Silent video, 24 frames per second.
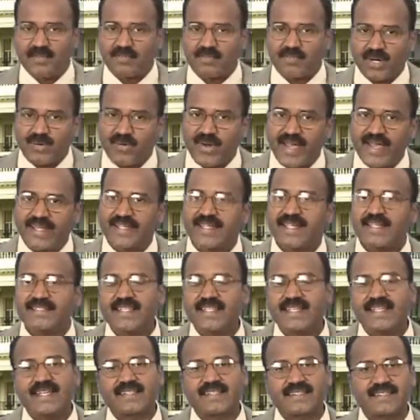provided
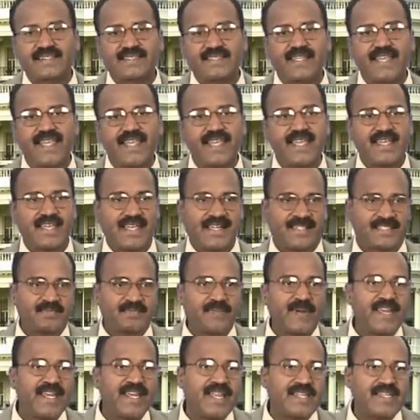the necessary
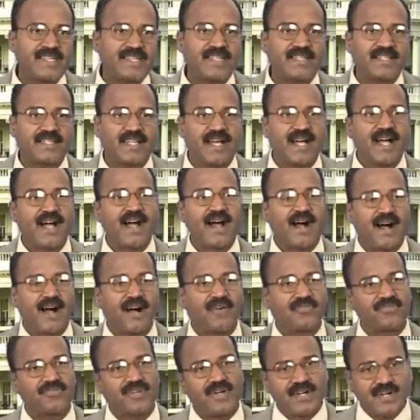explanation
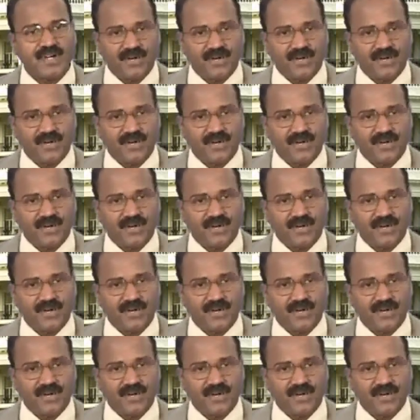of